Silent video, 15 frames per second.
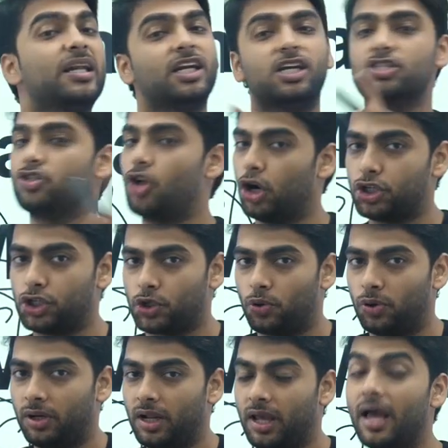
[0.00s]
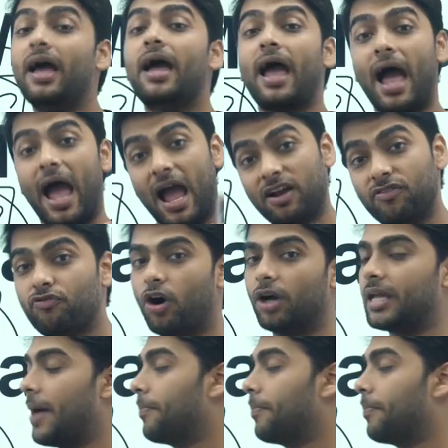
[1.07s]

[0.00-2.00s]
but it is not shown. And what